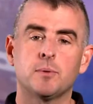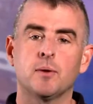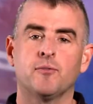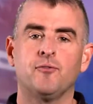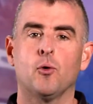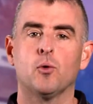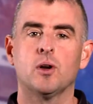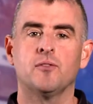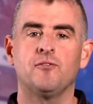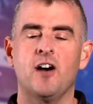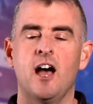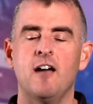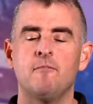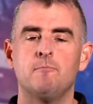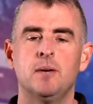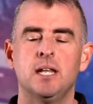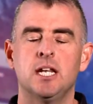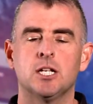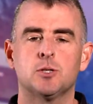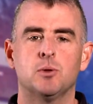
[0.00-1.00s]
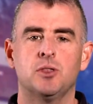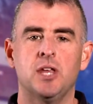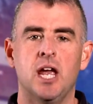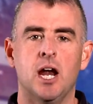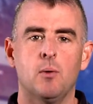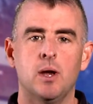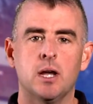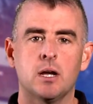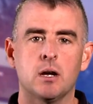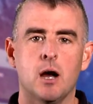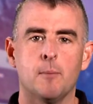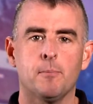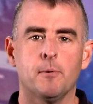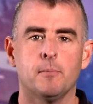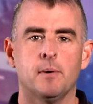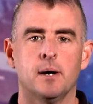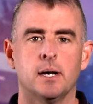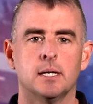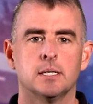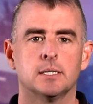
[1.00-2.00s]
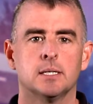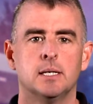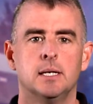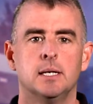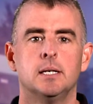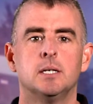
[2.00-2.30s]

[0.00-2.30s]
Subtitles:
to 4 to 5 minutes with airway compromise.